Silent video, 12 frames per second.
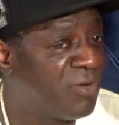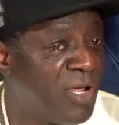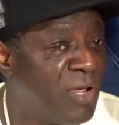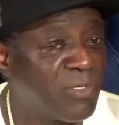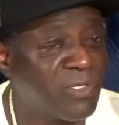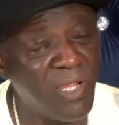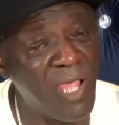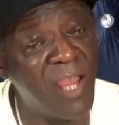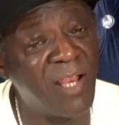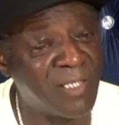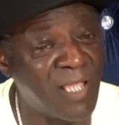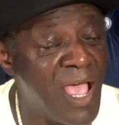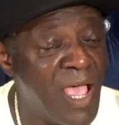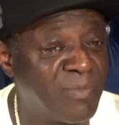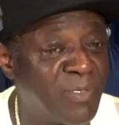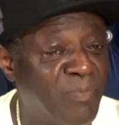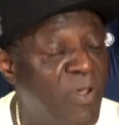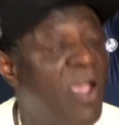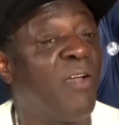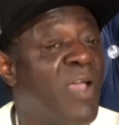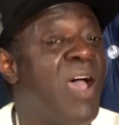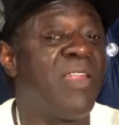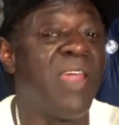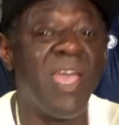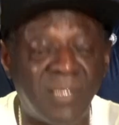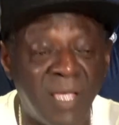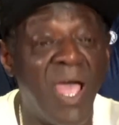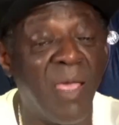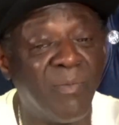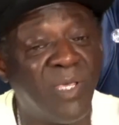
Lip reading: there was a lot of times, around that time,